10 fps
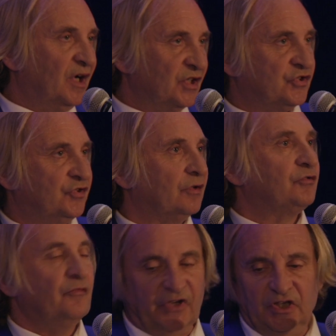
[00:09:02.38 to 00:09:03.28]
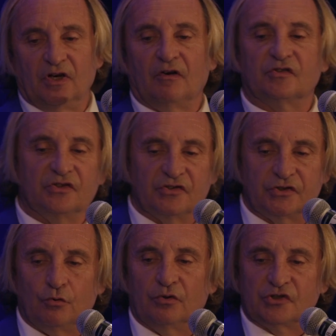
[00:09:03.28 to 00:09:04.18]
pasture to vineyards and
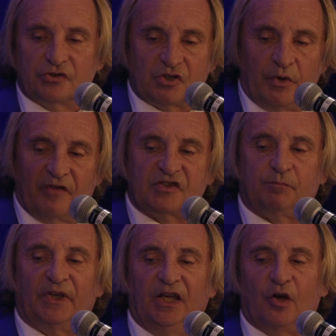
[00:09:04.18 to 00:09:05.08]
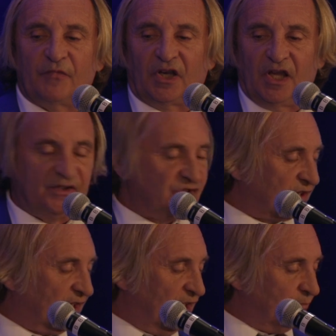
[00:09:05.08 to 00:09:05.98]
so on. So it's a way of splitting up the
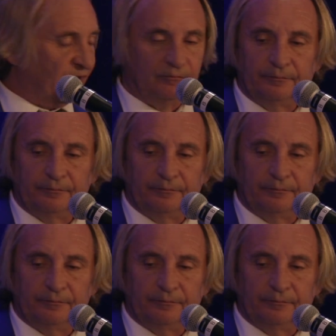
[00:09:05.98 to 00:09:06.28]
landscape.